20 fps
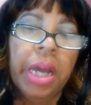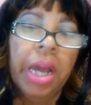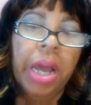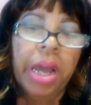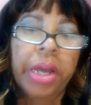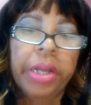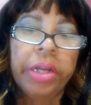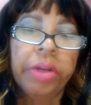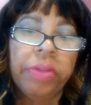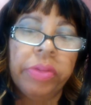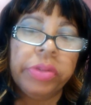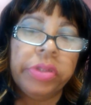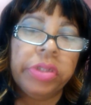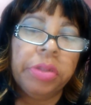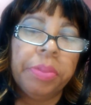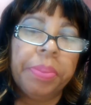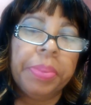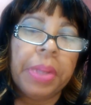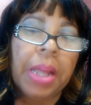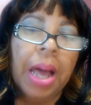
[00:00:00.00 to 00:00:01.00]
And it was
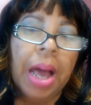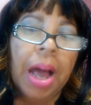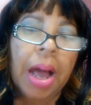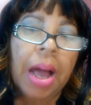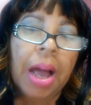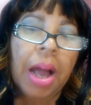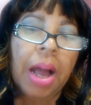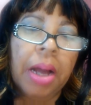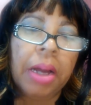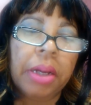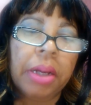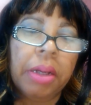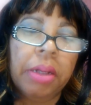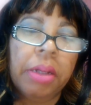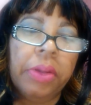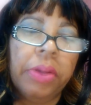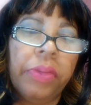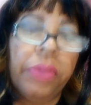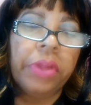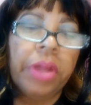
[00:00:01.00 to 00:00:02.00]
a blog
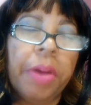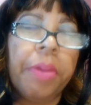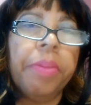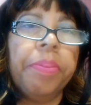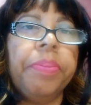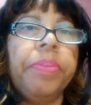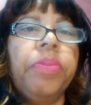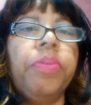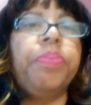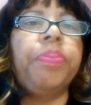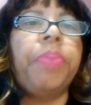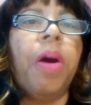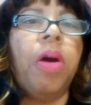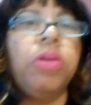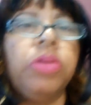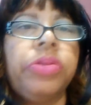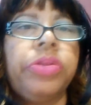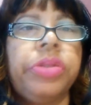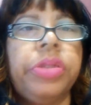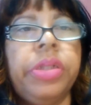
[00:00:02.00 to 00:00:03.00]
that
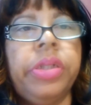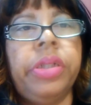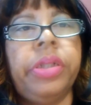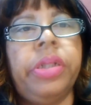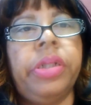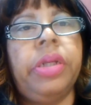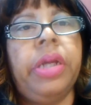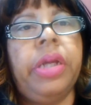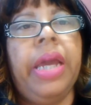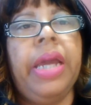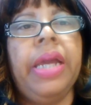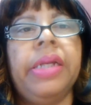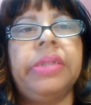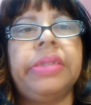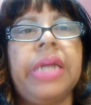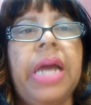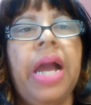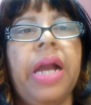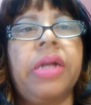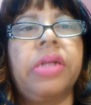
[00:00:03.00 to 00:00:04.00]
posted
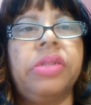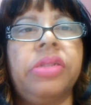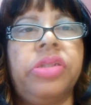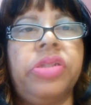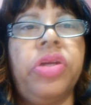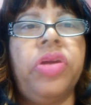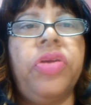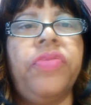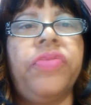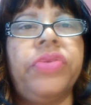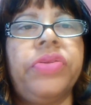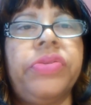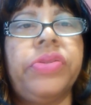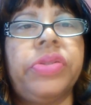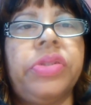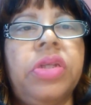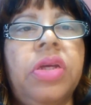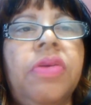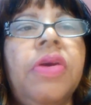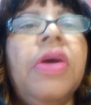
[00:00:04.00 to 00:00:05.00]
anti-conservative
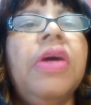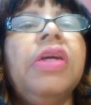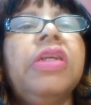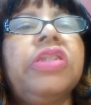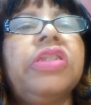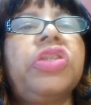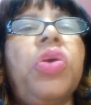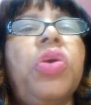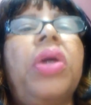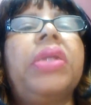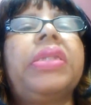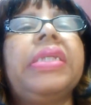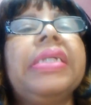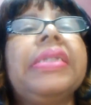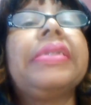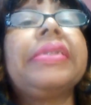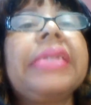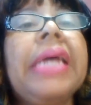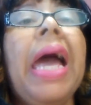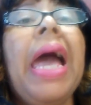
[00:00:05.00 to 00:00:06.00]
stuff. So at
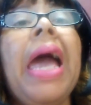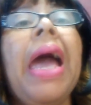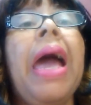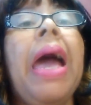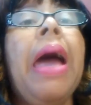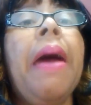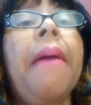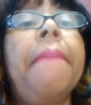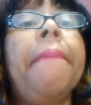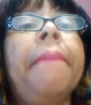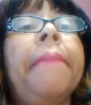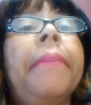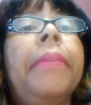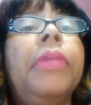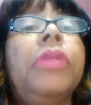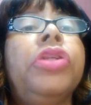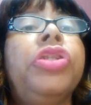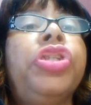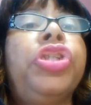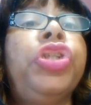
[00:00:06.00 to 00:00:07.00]
this time,
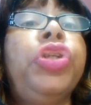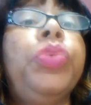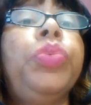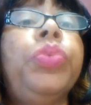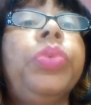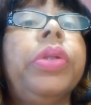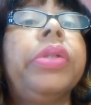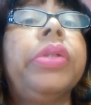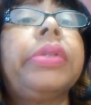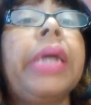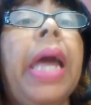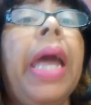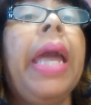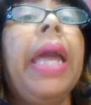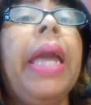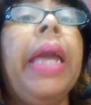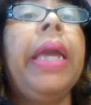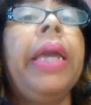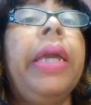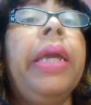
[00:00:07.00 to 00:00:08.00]
she was
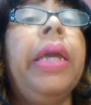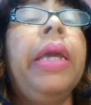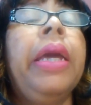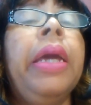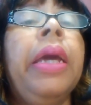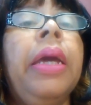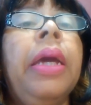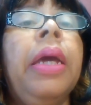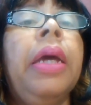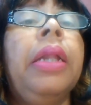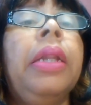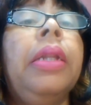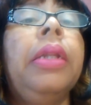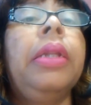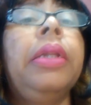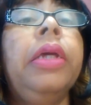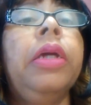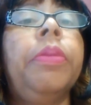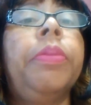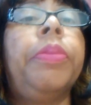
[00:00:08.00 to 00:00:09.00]
a
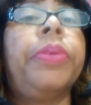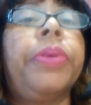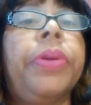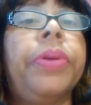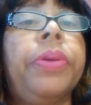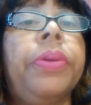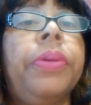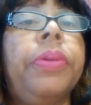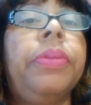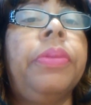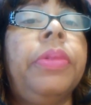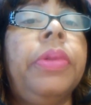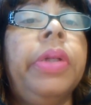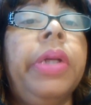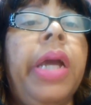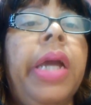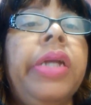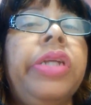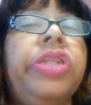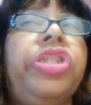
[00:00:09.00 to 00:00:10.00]
liberal,
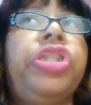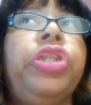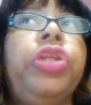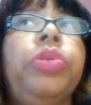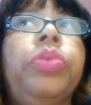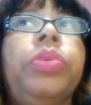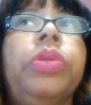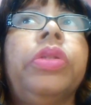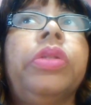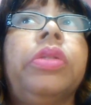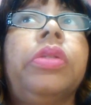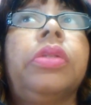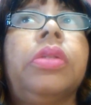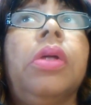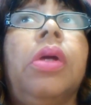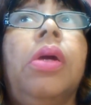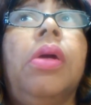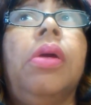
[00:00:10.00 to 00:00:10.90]
and she was